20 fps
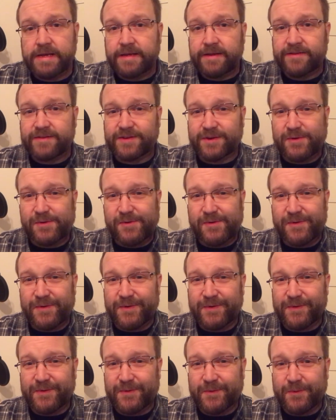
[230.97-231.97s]
So
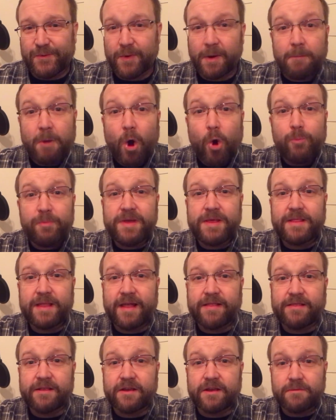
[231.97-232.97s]
I'm hoping
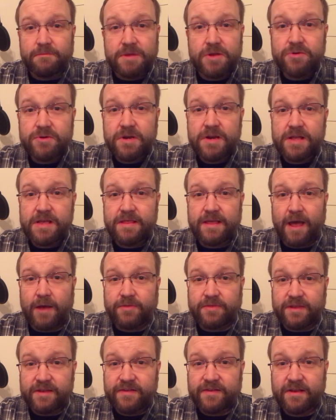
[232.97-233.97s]
that the community
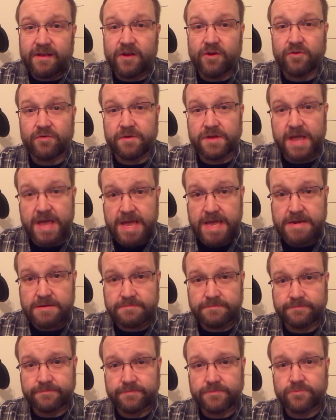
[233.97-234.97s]
that this can create
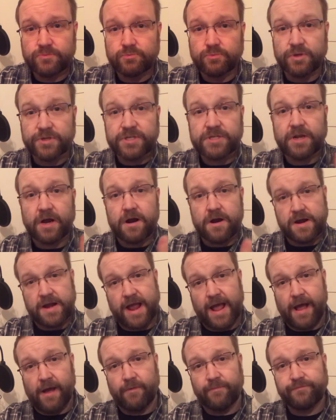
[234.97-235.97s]
will start
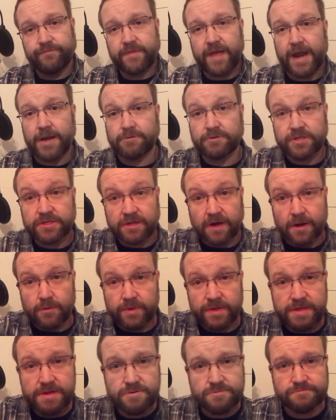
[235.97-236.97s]
now, and it will start
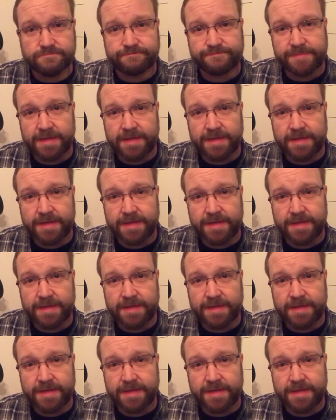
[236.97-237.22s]
with you.